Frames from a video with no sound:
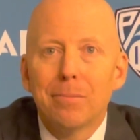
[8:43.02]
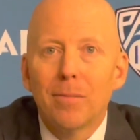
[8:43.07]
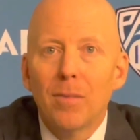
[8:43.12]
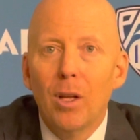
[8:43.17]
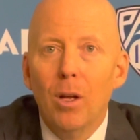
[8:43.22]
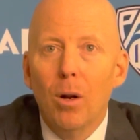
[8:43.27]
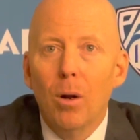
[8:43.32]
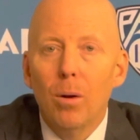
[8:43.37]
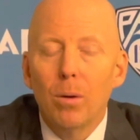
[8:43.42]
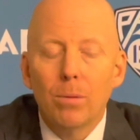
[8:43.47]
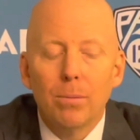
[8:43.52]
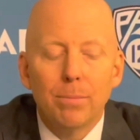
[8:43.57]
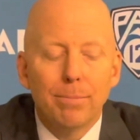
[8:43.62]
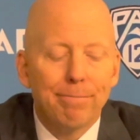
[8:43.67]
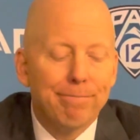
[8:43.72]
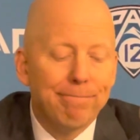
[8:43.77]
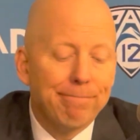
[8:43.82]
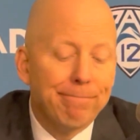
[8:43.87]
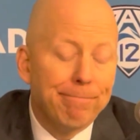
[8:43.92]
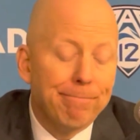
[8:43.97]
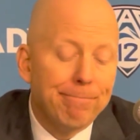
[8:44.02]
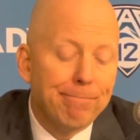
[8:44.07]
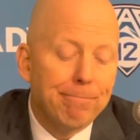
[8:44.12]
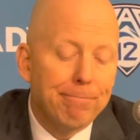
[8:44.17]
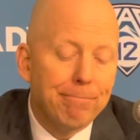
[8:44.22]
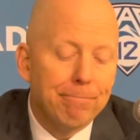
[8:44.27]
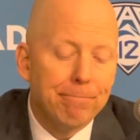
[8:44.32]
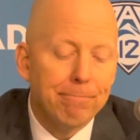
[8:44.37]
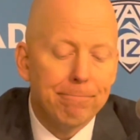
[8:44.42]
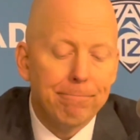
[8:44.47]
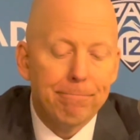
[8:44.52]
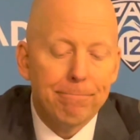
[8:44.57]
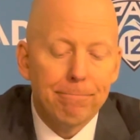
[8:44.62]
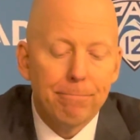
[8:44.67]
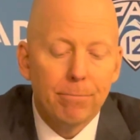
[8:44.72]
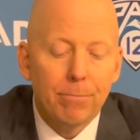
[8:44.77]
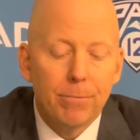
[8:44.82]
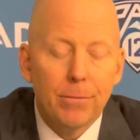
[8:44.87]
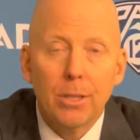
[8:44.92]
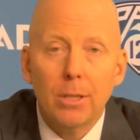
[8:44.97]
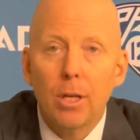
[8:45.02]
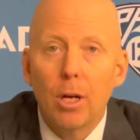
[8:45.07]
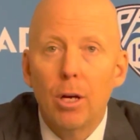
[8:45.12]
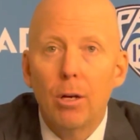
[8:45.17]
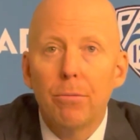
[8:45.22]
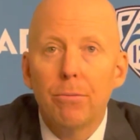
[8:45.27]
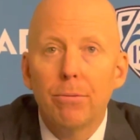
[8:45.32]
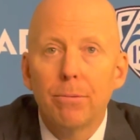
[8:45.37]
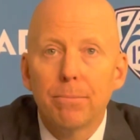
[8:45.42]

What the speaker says: You know, it's tough.